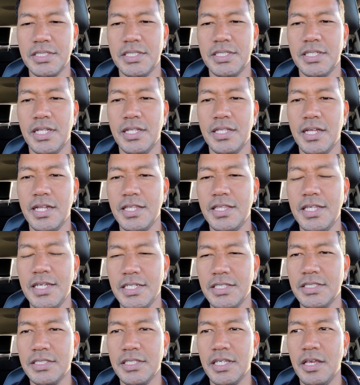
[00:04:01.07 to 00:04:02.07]
and a lot of
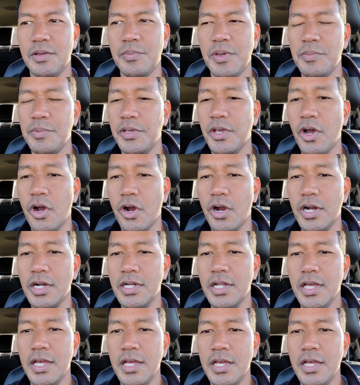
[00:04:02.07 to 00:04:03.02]
things it may be hard.